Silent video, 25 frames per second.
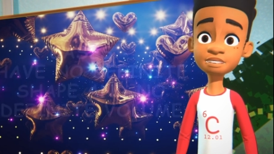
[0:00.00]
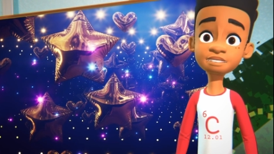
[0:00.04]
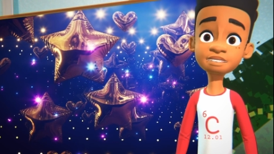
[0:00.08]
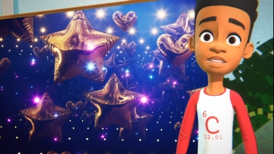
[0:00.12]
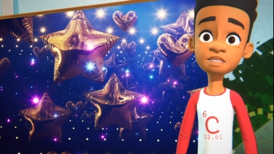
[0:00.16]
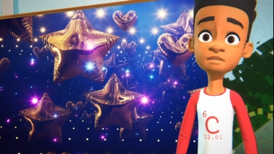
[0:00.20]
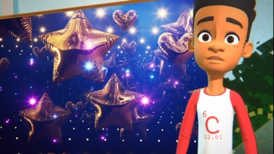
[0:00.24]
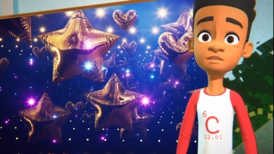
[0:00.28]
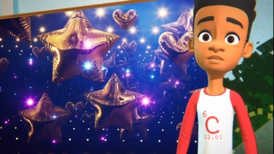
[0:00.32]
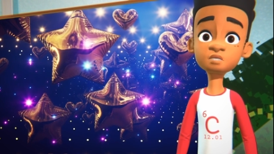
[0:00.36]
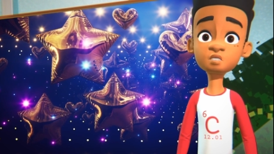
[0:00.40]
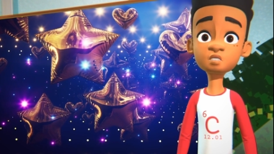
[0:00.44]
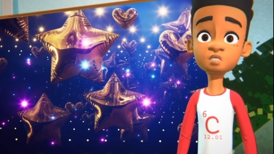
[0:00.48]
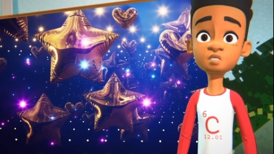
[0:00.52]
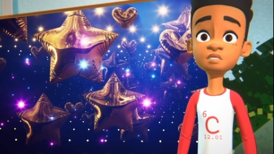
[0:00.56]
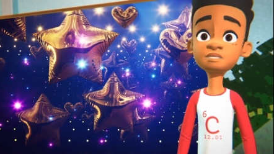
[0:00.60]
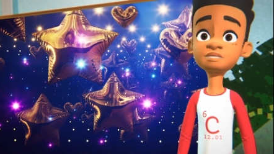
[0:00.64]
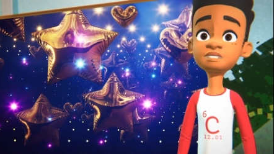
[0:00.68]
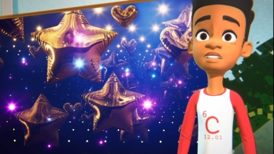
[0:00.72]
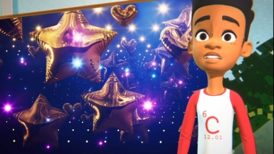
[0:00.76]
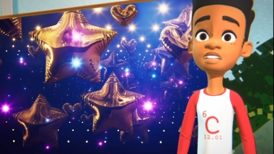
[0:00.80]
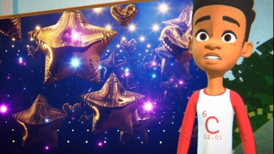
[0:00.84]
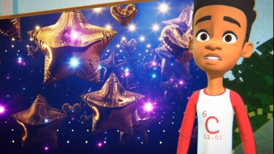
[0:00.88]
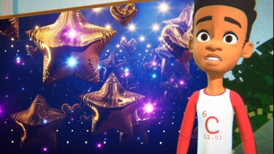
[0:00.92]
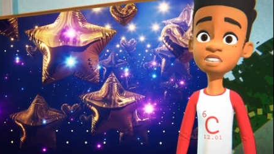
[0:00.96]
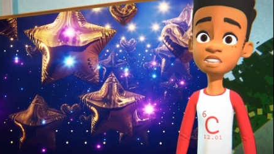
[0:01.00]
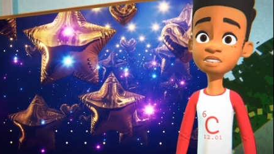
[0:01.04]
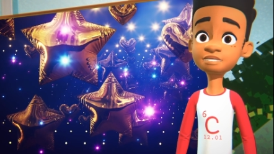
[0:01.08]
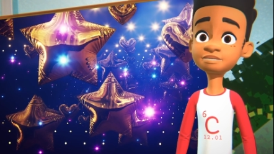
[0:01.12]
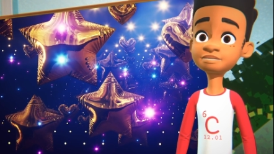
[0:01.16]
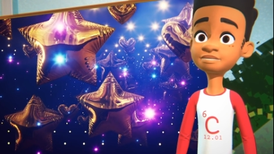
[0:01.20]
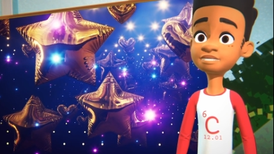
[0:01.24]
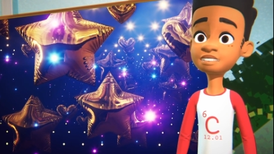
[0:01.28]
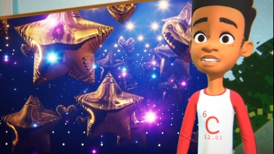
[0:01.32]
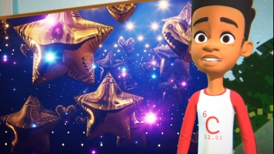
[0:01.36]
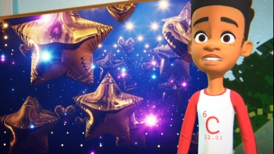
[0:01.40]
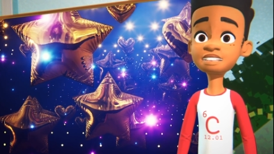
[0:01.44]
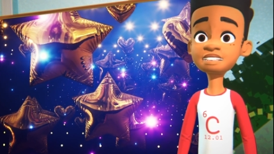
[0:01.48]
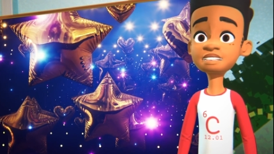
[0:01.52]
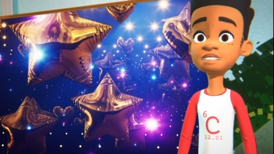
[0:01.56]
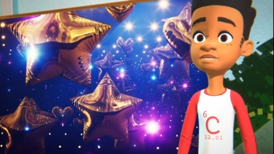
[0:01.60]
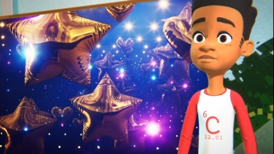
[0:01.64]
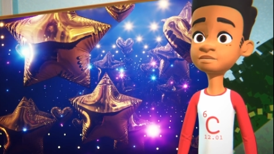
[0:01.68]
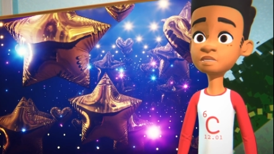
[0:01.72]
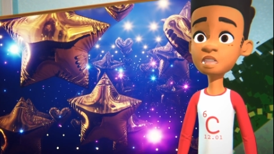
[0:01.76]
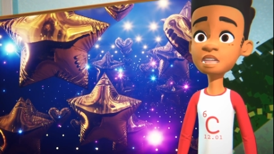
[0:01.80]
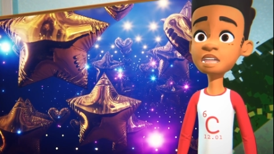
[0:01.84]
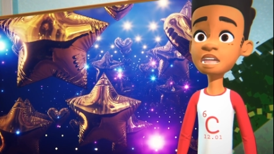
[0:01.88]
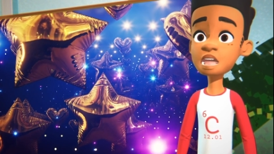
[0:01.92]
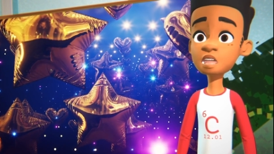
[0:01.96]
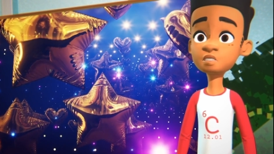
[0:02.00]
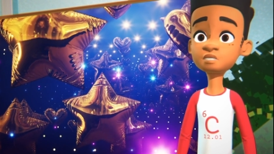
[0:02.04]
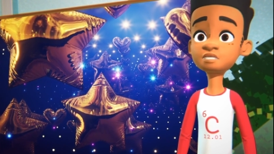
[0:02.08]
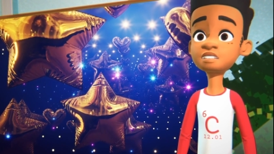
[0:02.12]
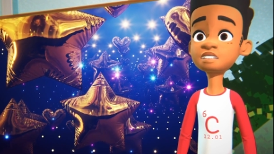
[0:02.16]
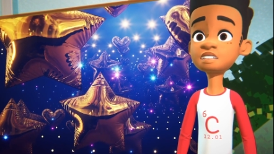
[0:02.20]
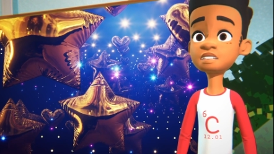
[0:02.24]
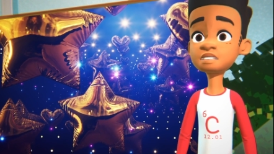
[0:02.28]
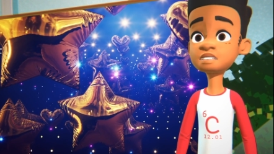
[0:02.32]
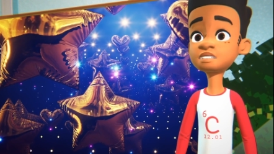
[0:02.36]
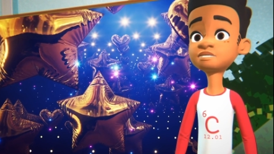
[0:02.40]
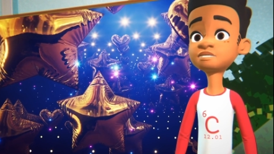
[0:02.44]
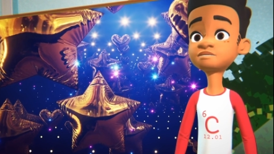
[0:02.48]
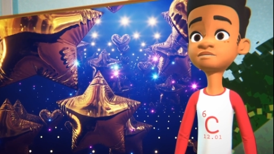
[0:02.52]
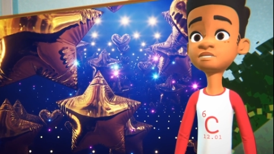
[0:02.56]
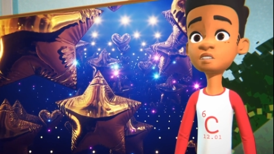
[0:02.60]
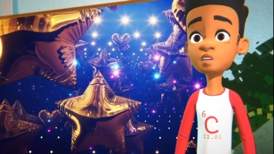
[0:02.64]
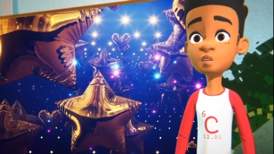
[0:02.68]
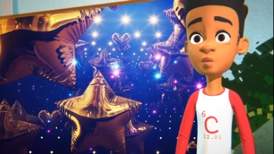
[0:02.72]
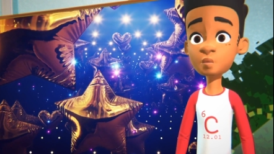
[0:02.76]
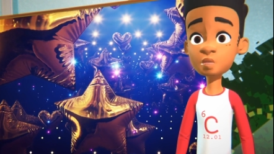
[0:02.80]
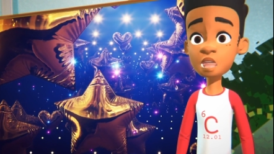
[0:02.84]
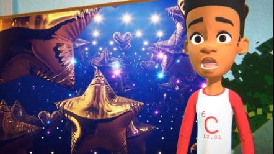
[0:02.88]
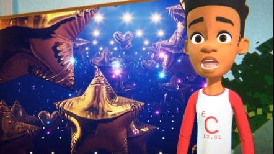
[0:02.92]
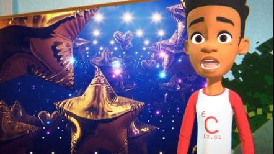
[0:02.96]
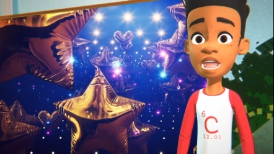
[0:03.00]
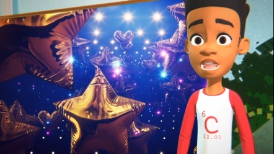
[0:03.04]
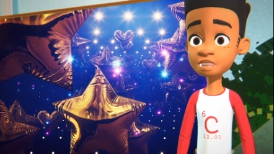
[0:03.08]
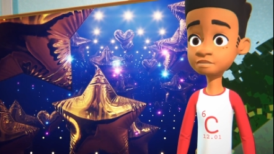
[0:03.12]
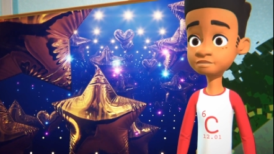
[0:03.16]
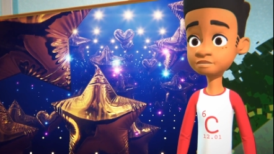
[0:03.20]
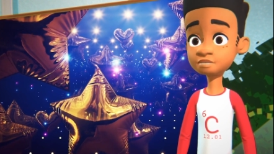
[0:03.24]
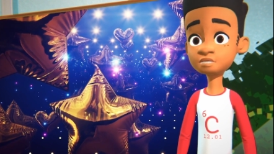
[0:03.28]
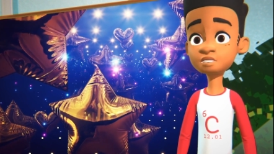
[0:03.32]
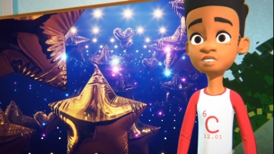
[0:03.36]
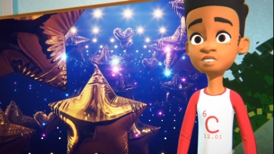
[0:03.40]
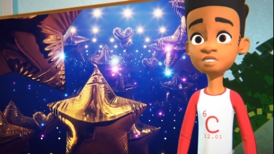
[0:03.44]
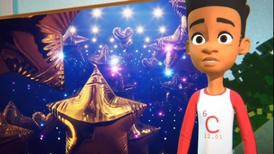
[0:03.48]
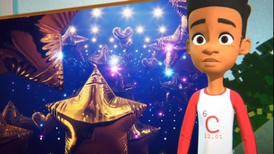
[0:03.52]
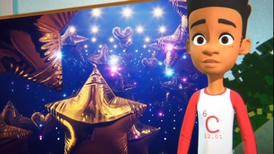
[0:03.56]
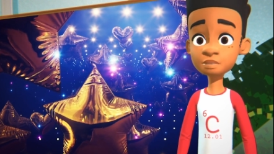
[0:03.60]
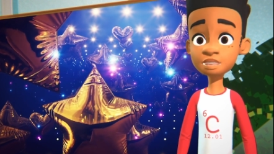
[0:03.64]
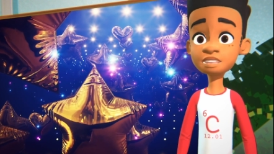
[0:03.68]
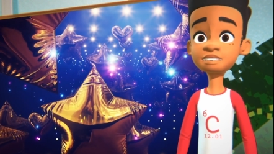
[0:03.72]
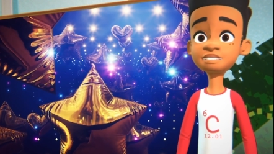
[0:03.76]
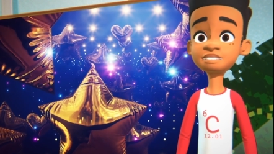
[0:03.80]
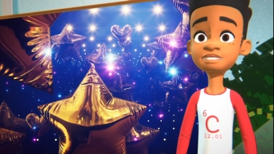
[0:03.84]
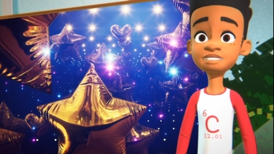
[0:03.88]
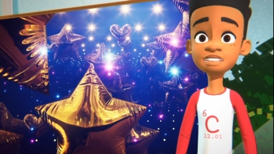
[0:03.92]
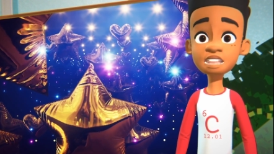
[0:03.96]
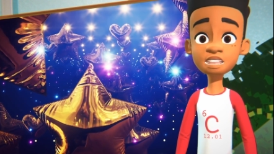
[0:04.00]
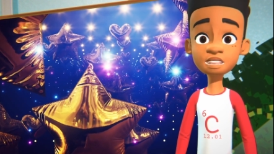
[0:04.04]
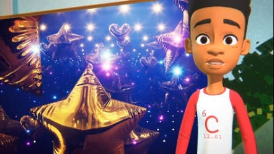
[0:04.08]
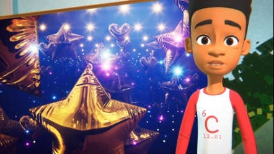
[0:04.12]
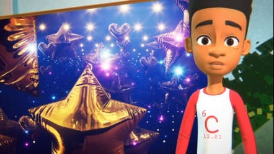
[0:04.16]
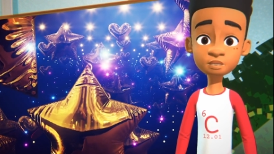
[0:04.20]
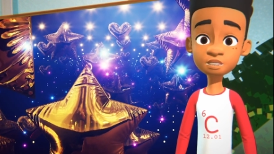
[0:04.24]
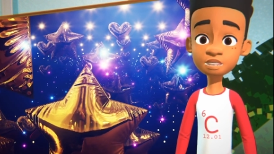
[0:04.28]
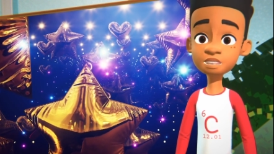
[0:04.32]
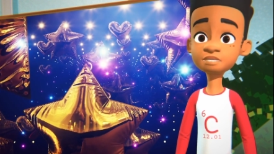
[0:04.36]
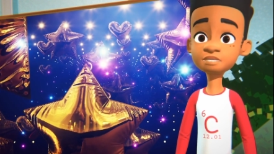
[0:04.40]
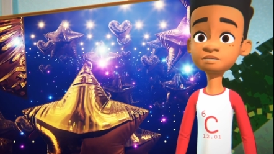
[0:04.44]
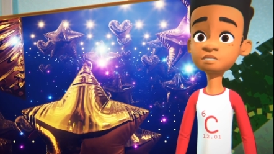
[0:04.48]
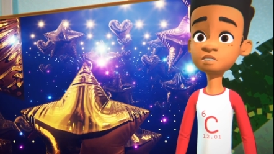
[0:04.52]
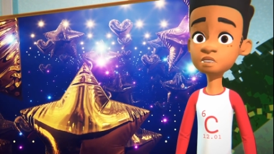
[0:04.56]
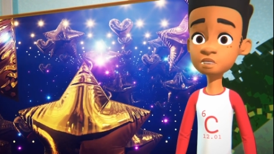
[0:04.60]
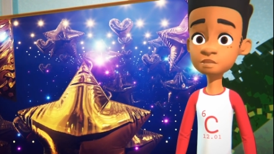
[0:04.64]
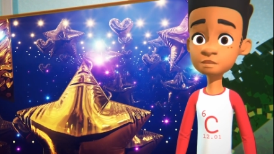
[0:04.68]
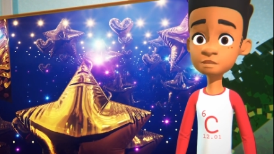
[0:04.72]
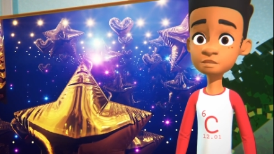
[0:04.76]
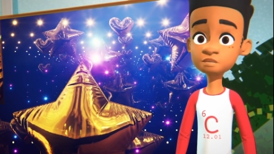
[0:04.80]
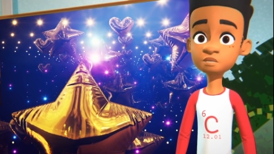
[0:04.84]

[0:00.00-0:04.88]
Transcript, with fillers: They move and shift and spread out to fill whatever space they've been given.